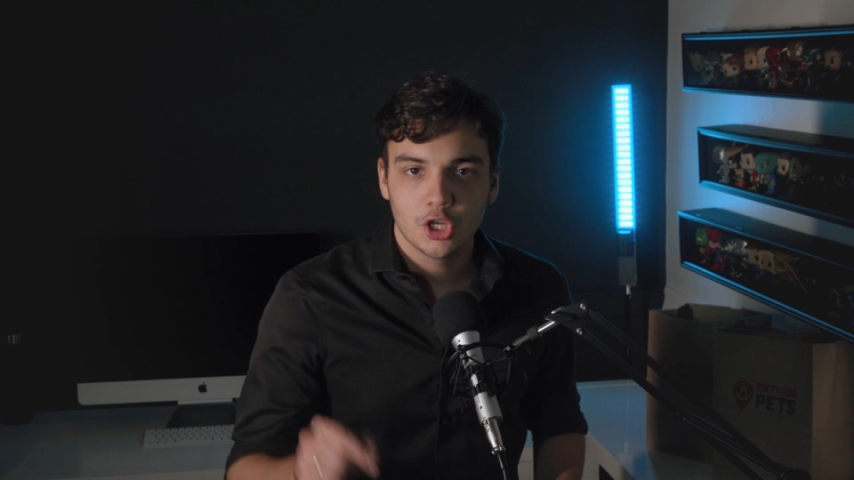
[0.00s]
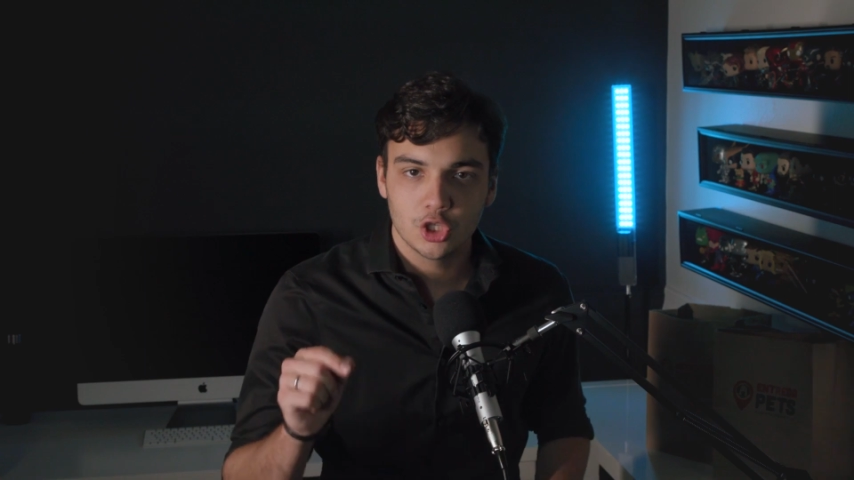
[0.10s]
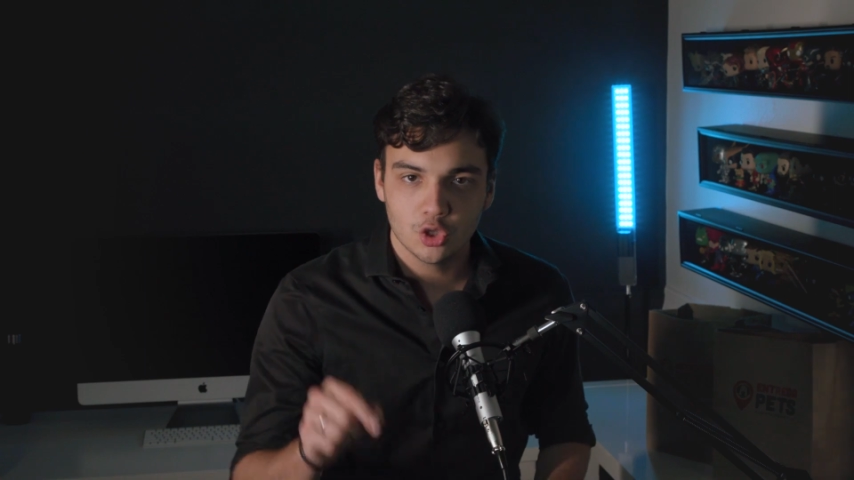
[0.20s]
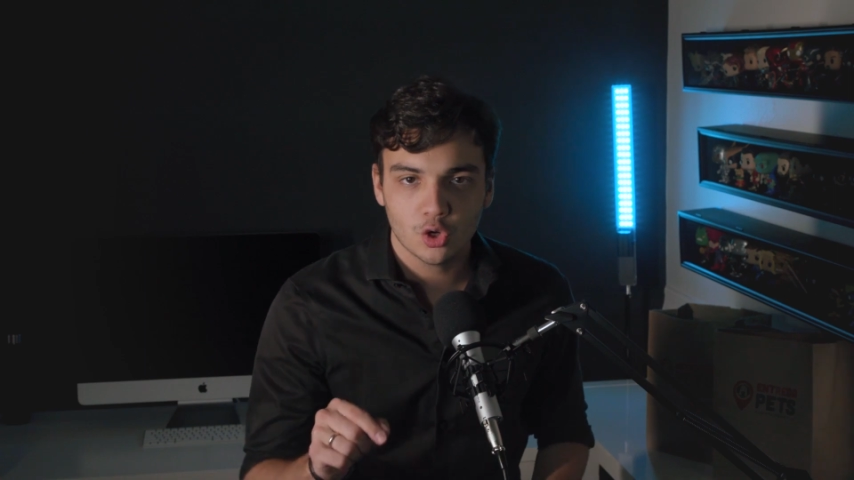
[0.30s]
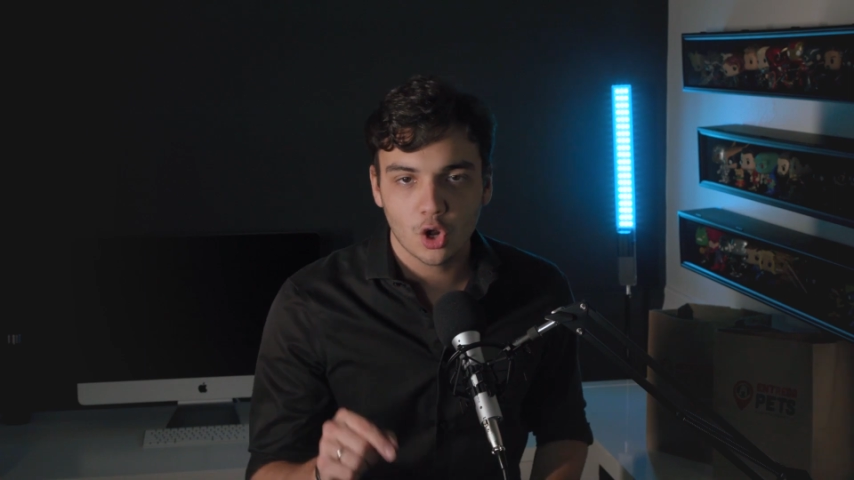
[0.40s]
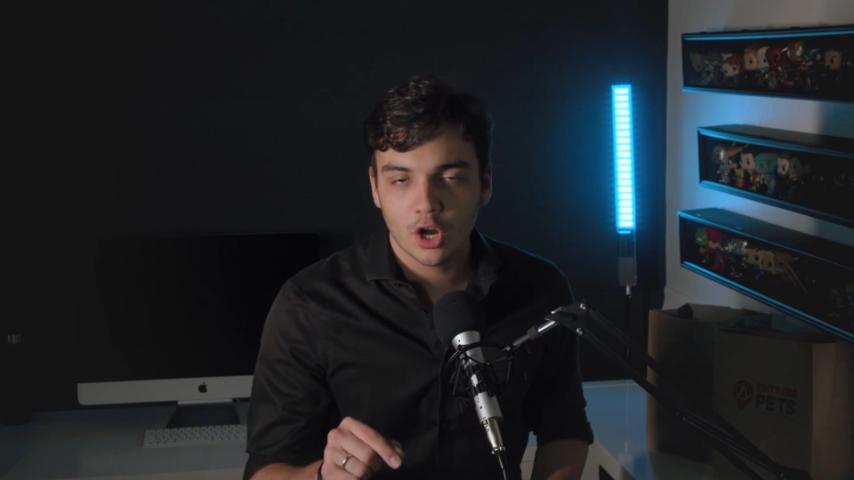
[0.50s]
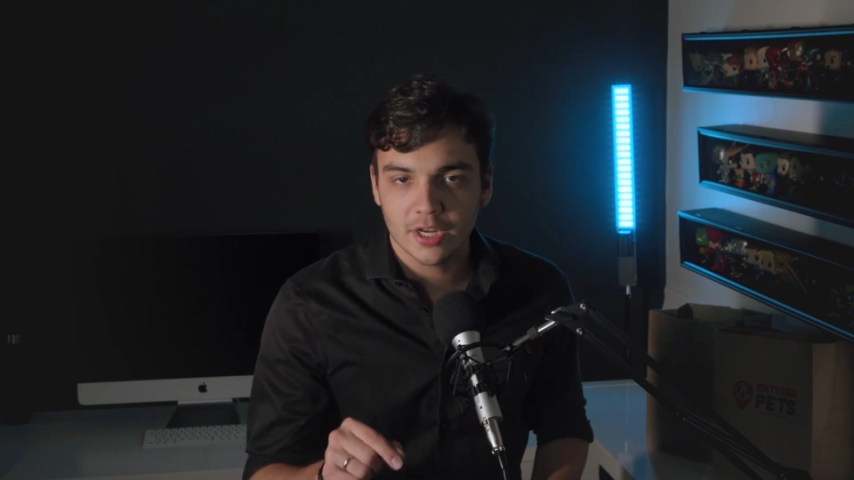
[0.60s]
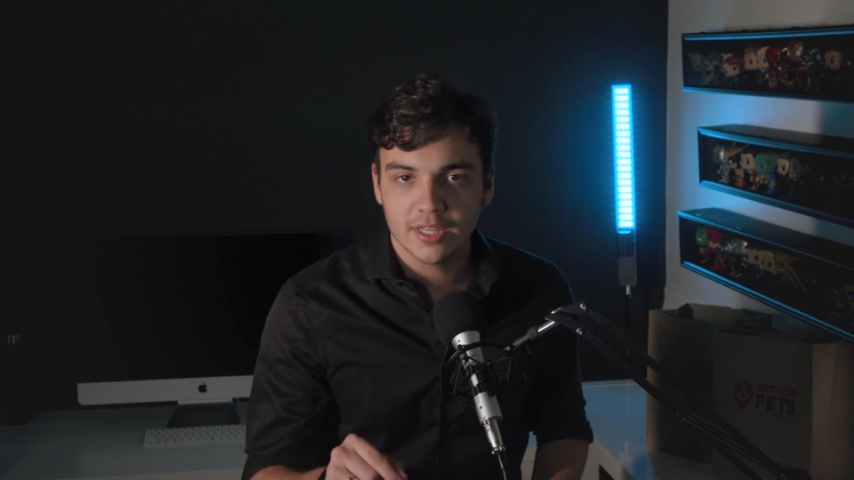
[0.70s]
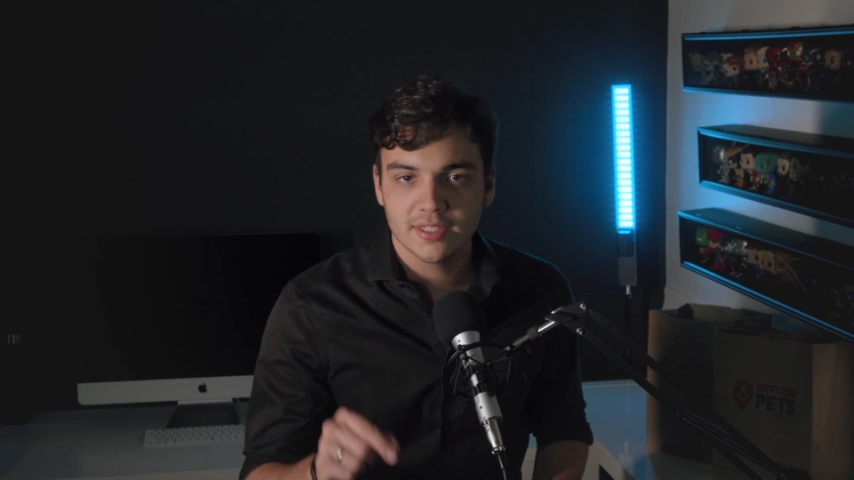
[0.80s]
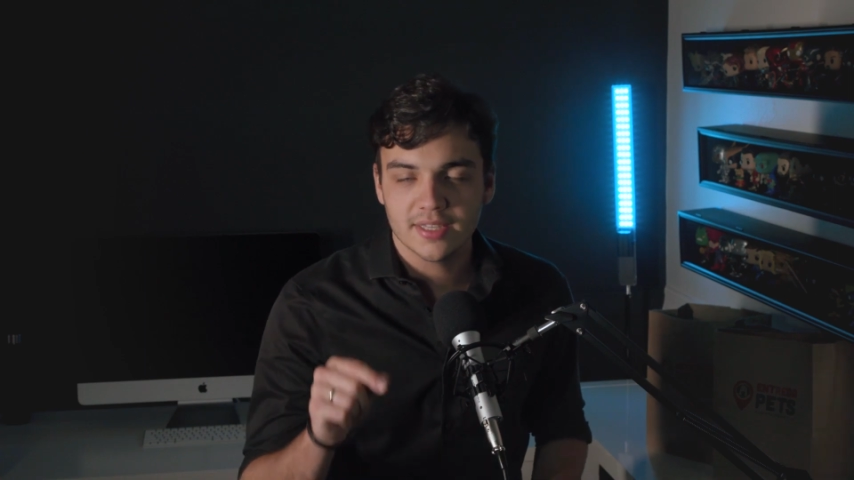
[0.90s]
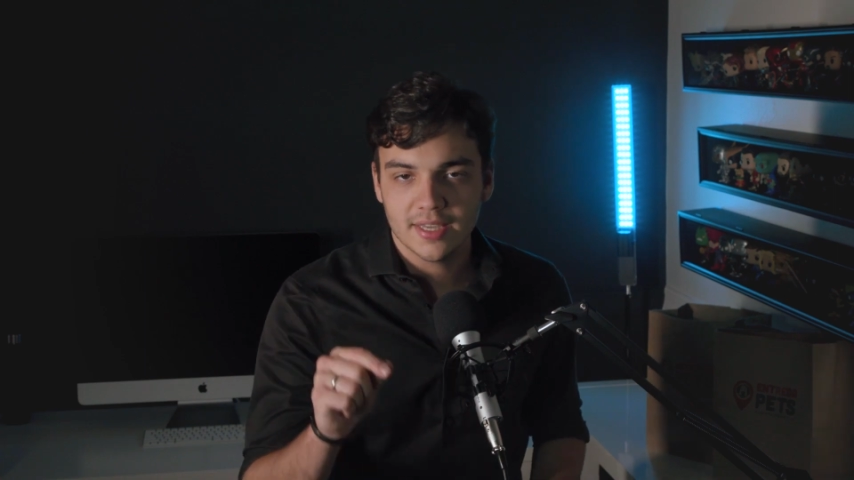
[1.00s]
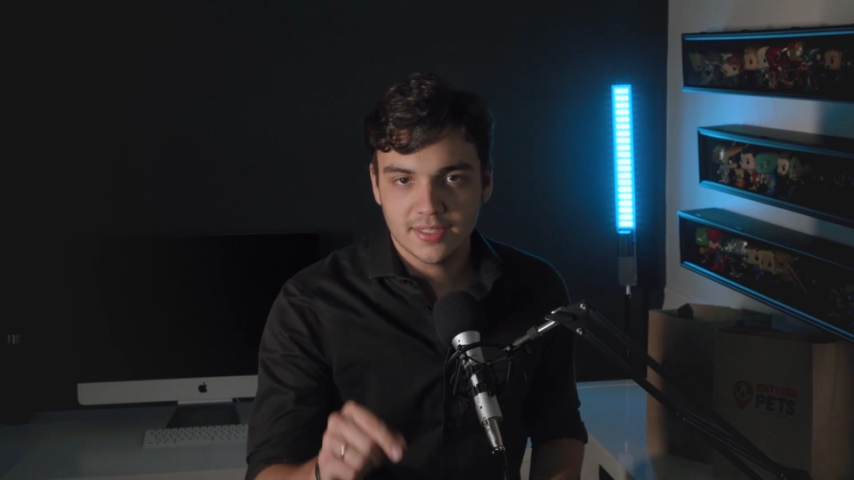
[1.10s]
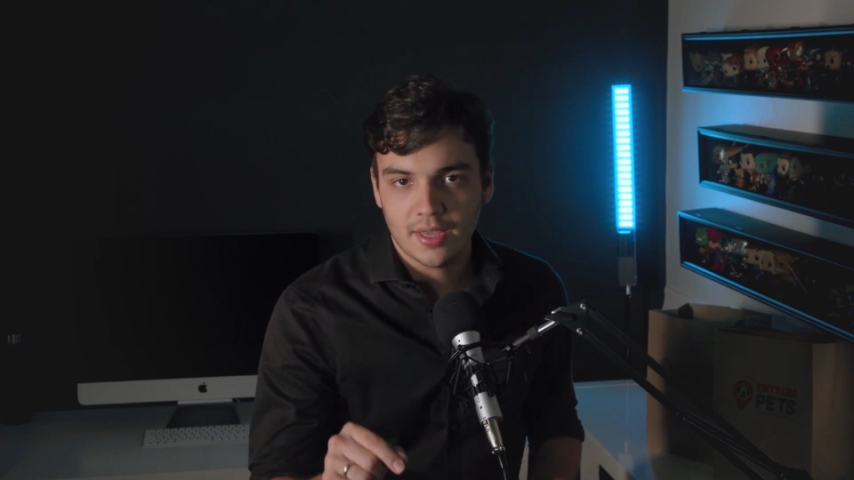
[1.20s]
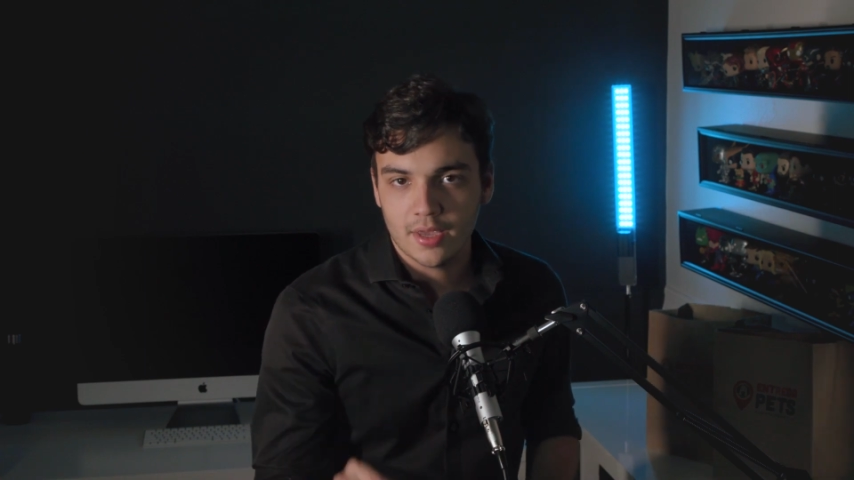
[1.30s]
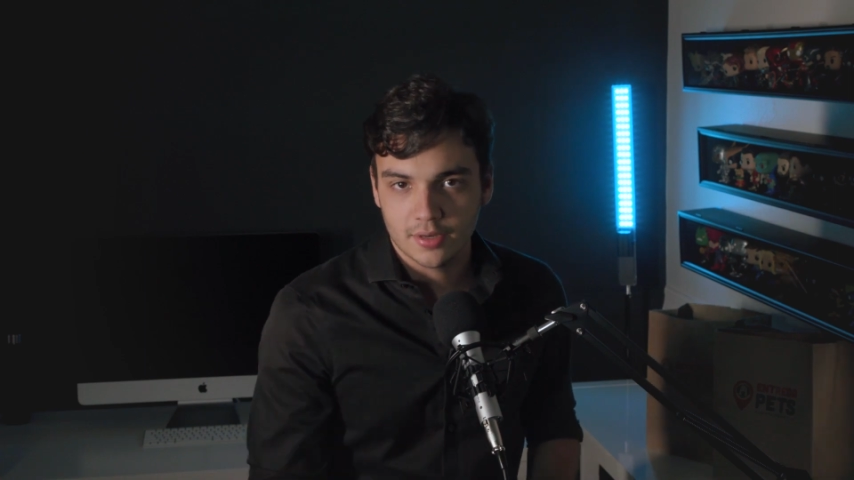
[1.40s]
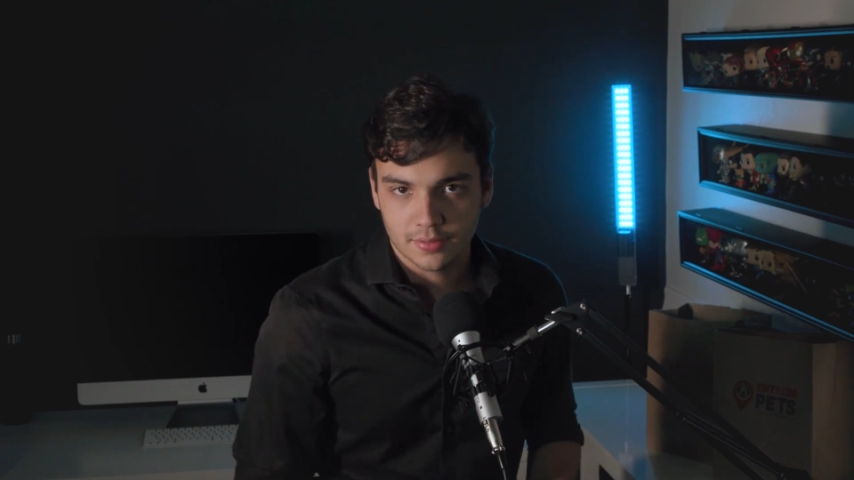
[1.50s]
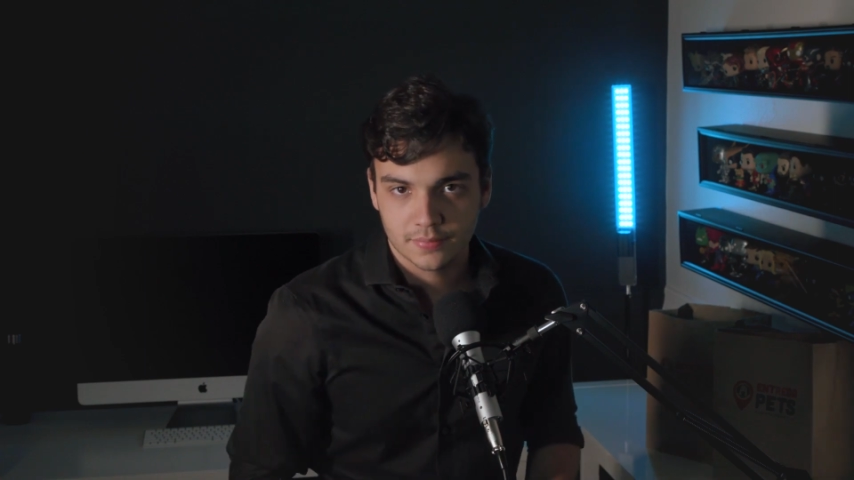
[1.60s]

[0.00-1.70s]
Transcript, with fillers: your audience is in.